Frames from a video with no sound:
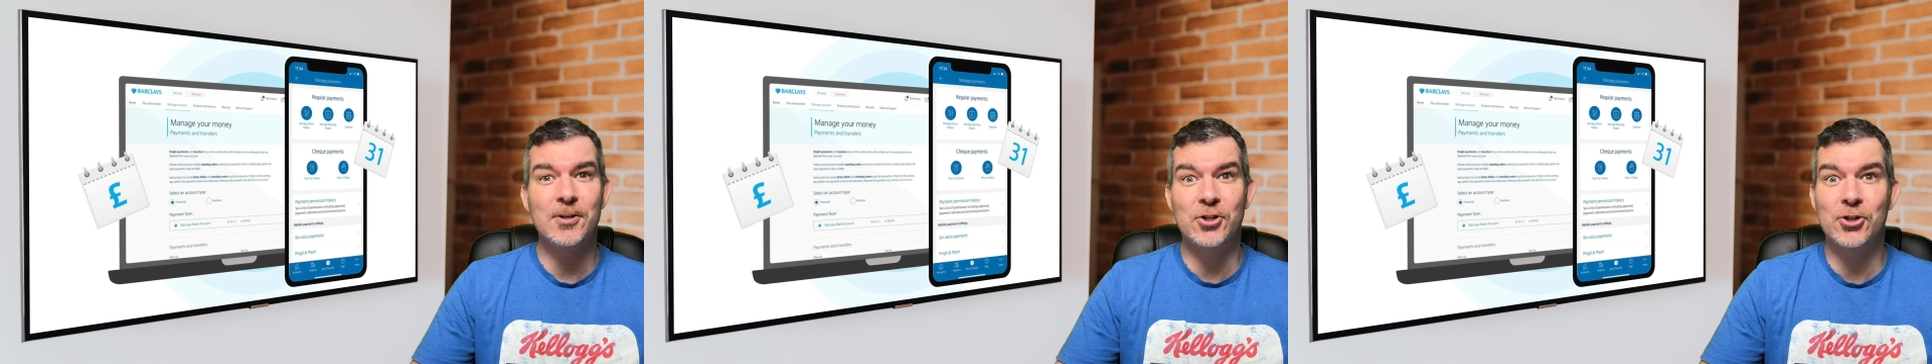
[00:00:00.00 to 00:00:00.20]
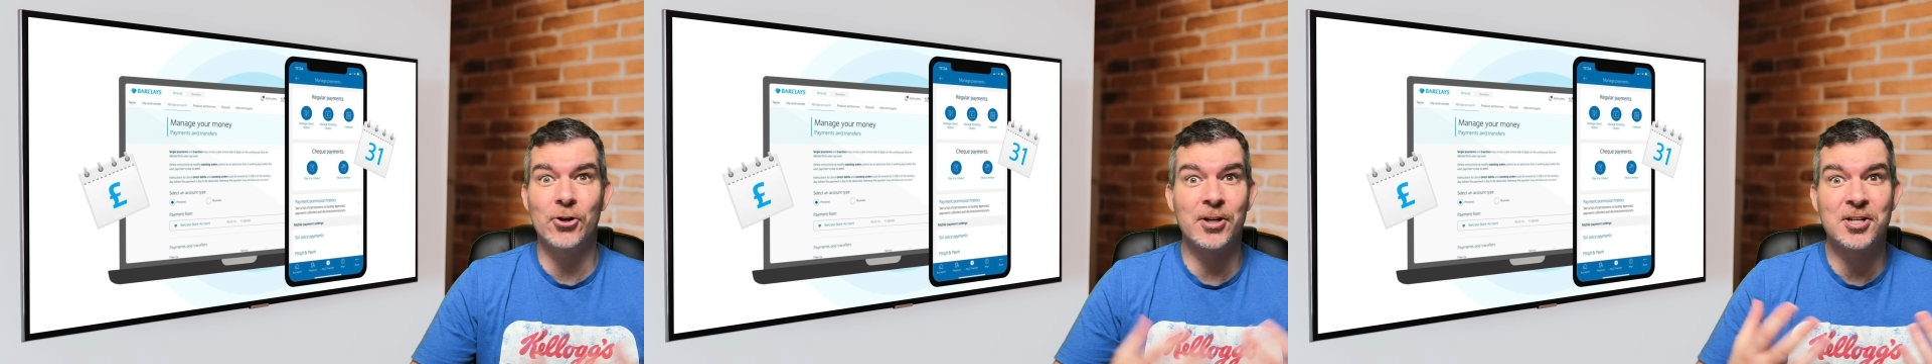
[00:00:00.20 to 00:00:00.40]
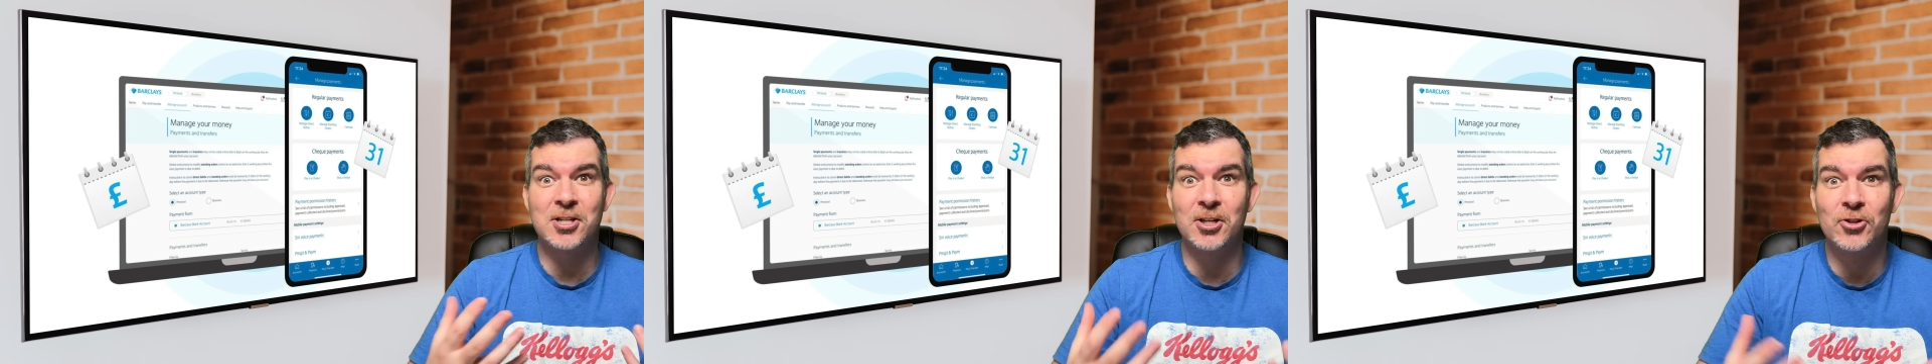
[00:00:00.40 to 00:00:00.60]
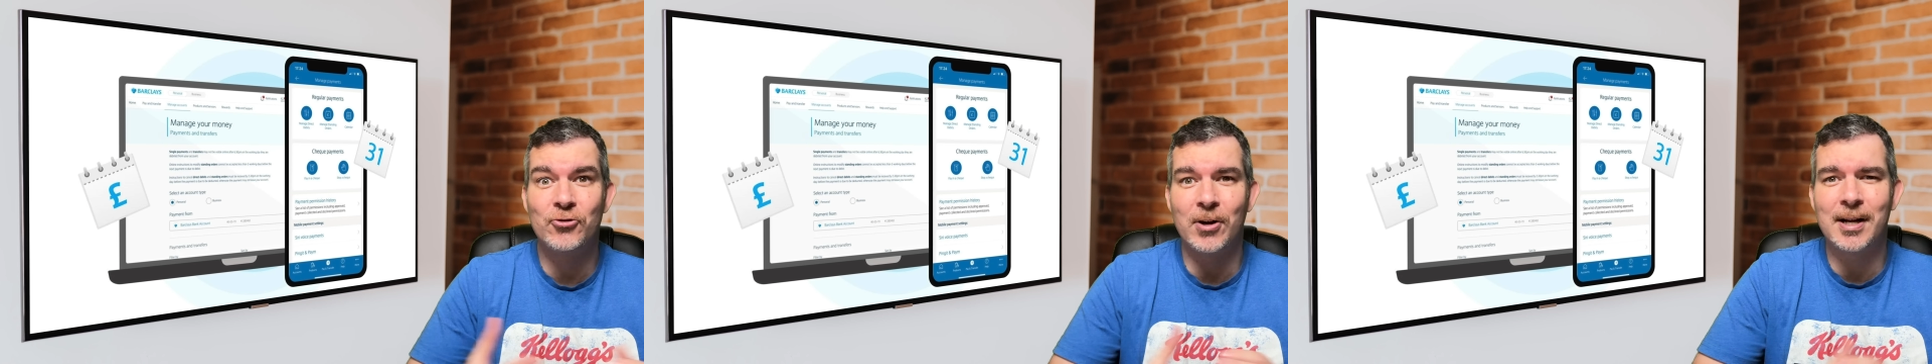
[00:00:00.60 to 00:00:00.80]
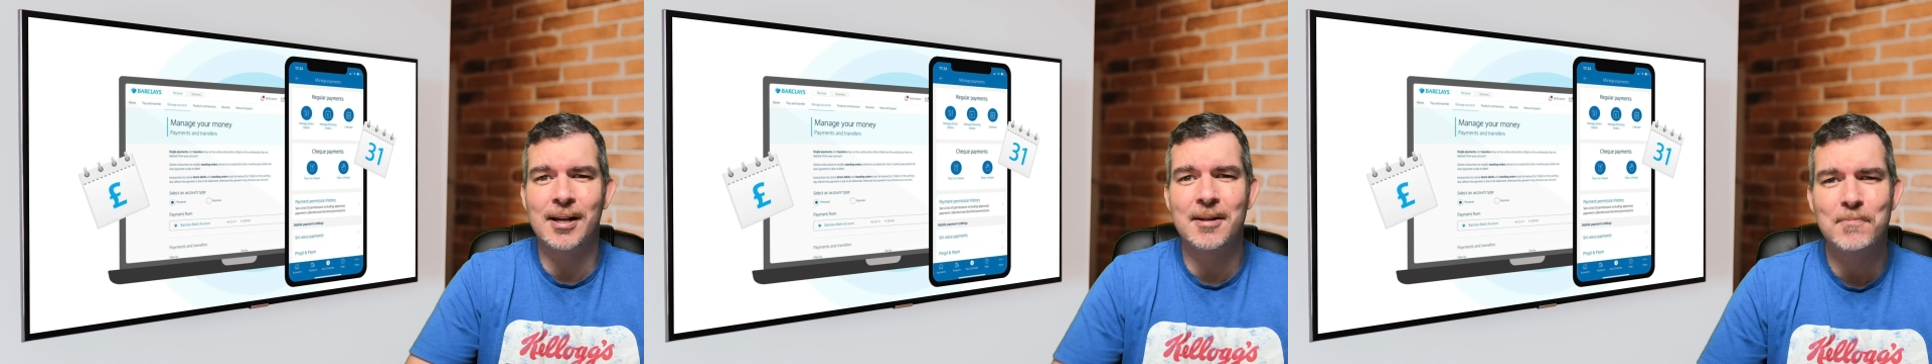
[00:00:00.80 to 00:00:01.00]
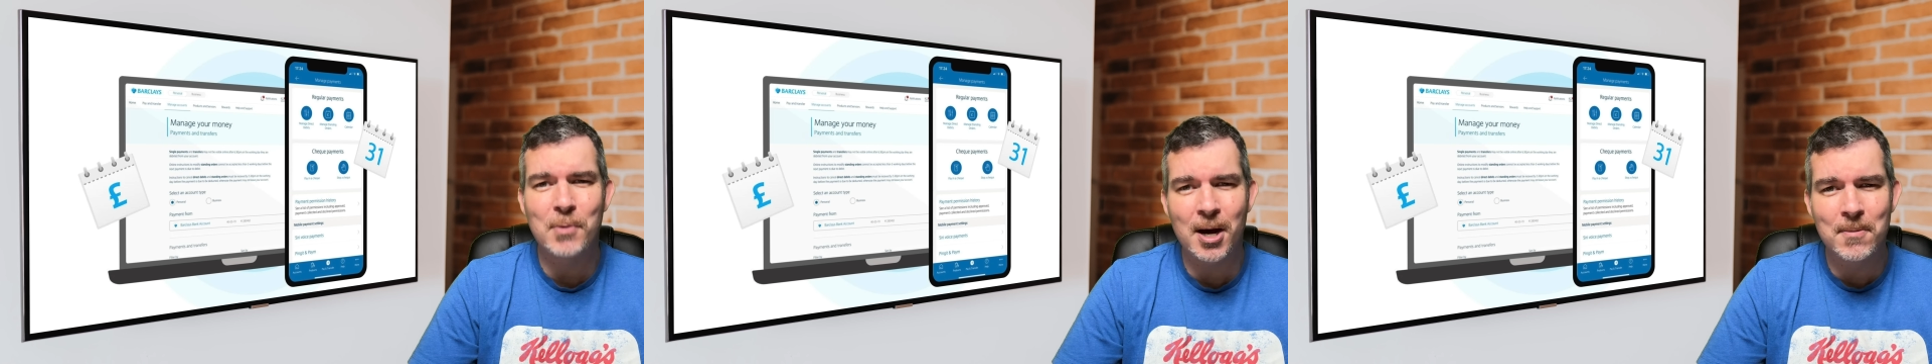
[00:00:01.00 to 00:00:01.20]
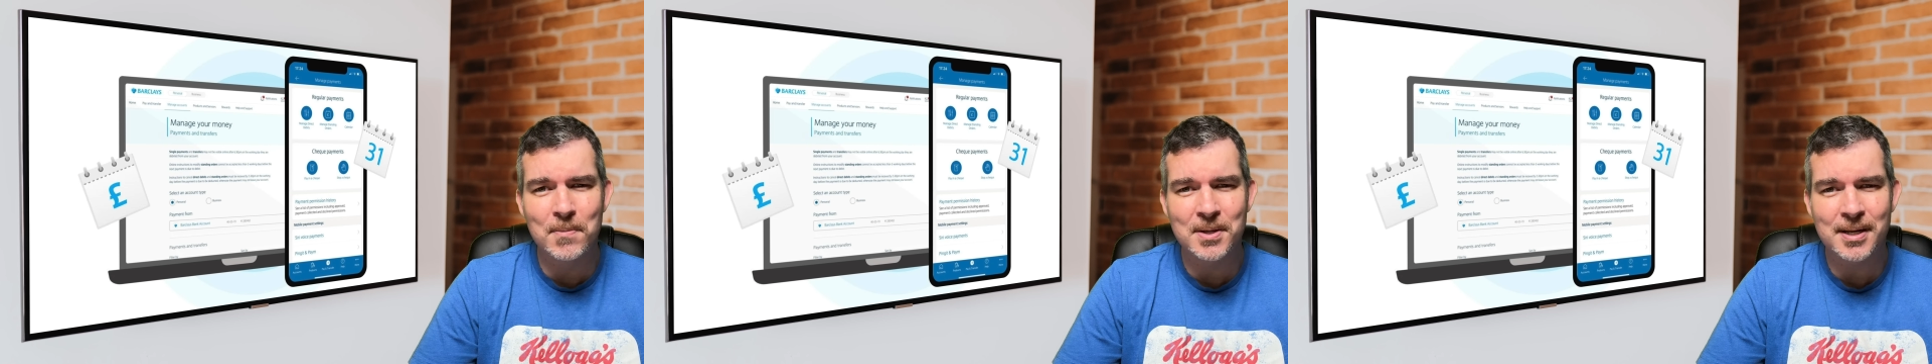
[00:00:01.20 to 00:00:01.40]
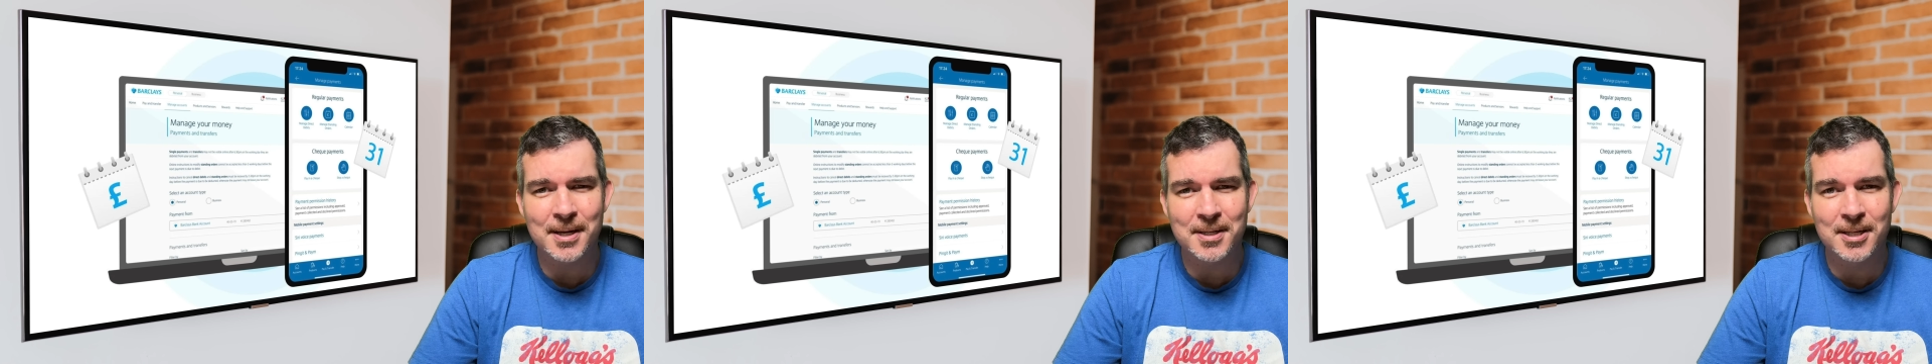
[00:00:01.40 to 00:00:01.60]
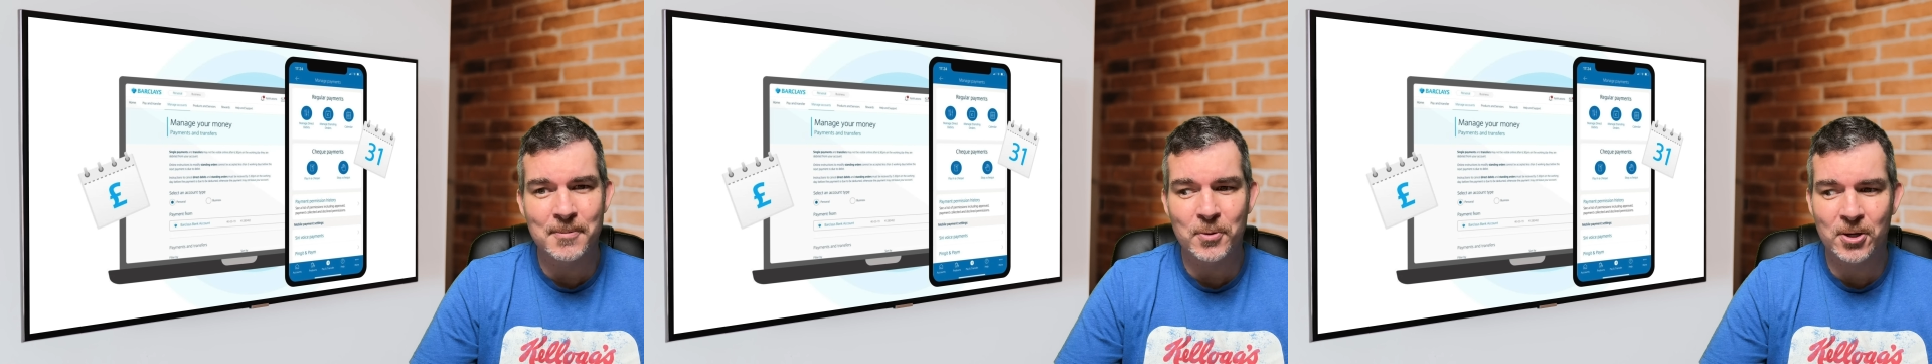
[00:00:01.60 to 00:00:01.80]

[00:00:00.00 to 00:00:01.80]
it sure gets the adrenaline pump, but doesn't it?